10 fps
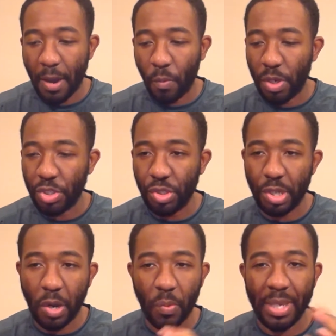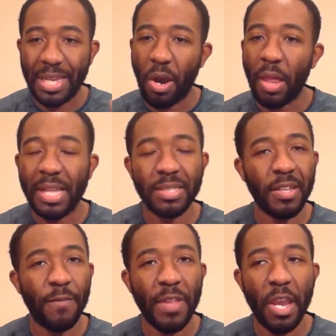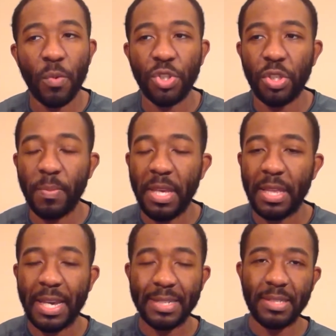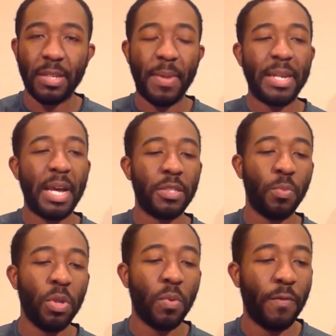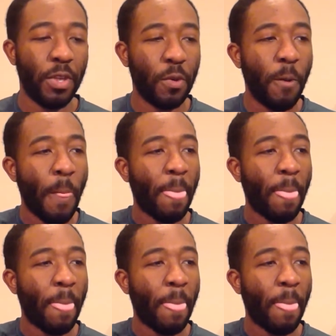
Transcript: which, we get all that stuff there, which to me, like I said in my non-spoiler review,